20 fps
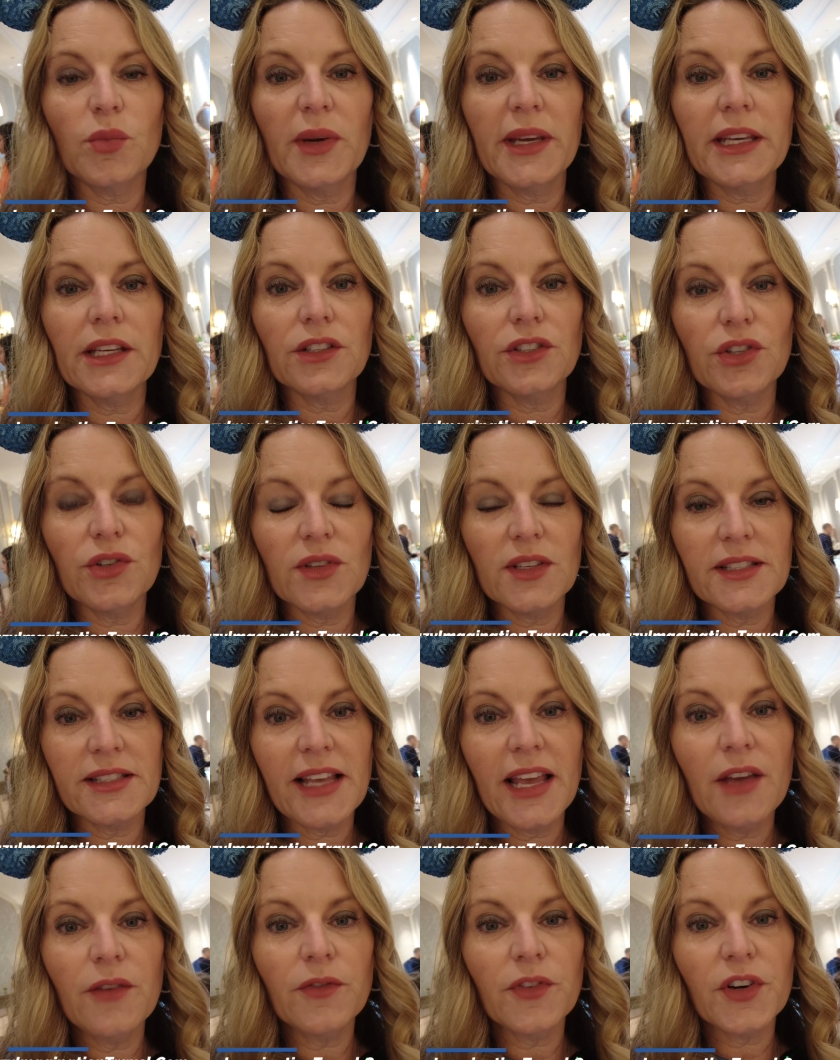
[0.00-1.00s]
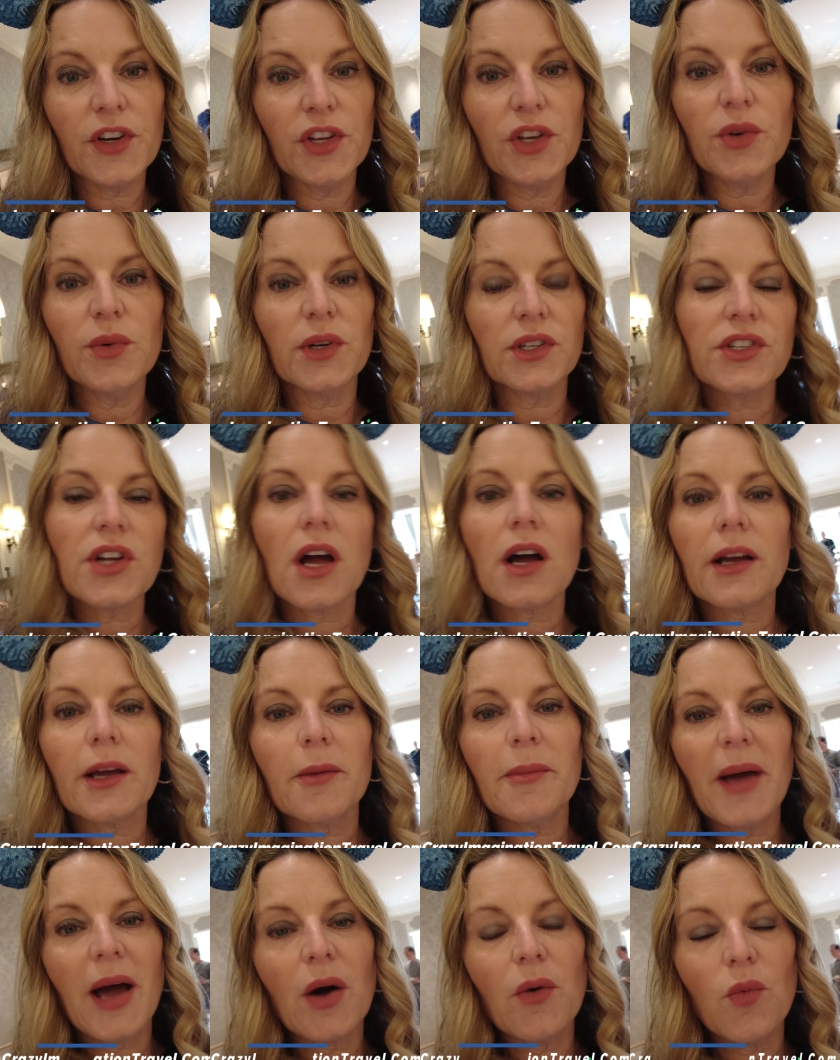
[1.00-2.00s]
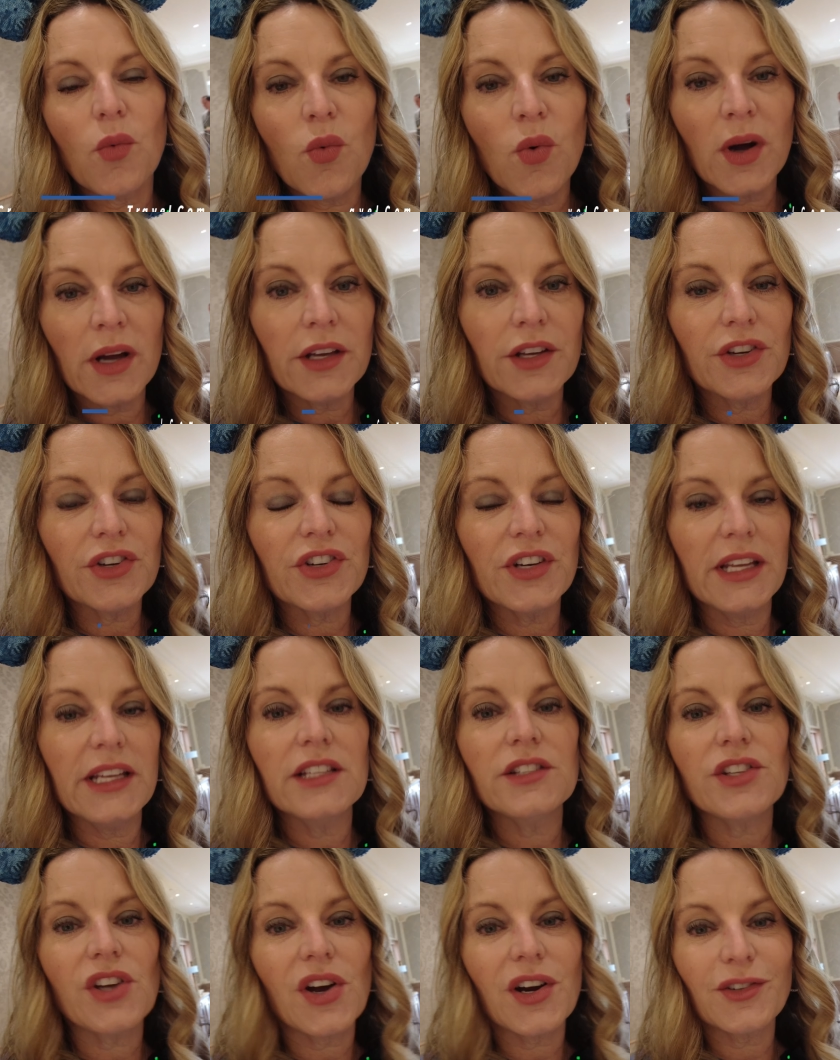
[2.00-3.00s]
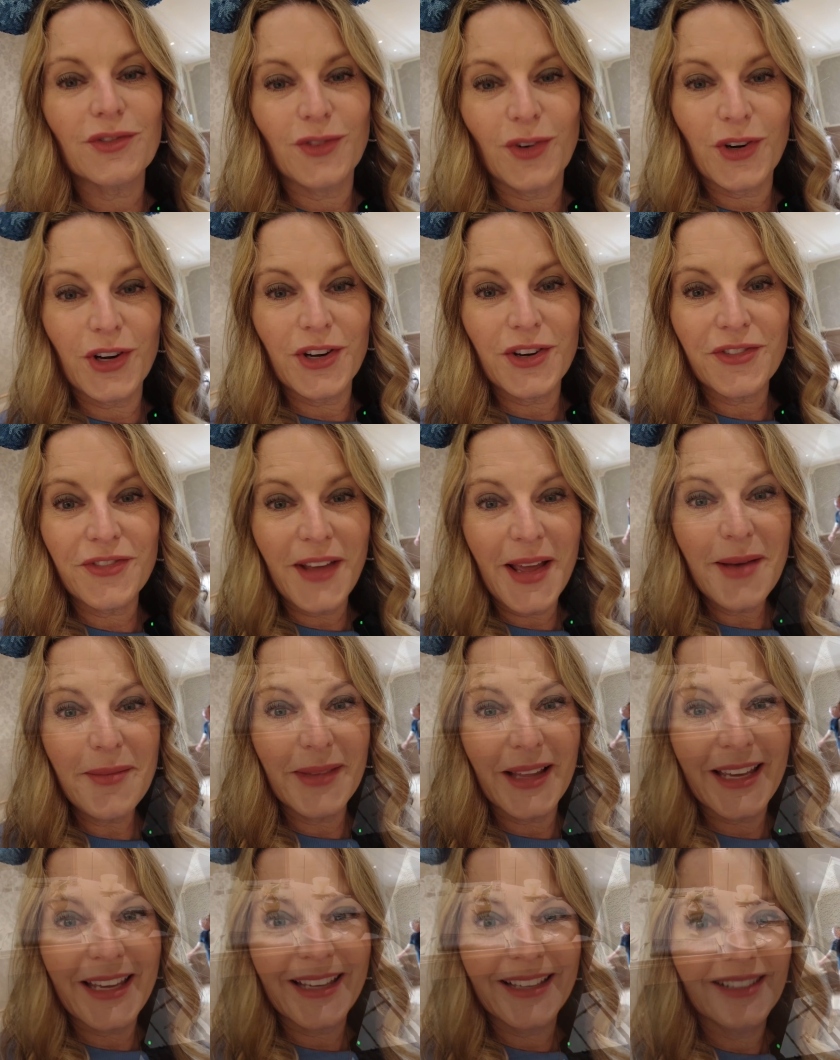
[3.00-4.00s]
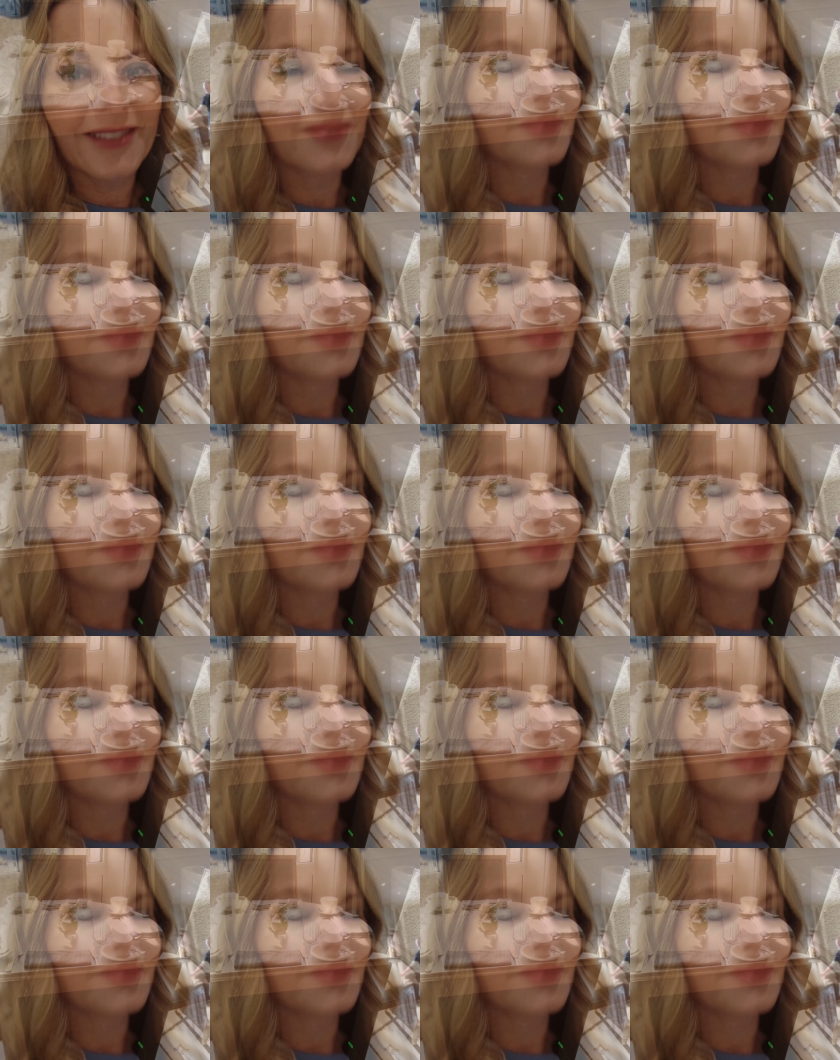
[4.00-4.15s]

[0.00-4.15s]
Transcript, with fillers: we can do the same for you or talk about what your needs are for your family.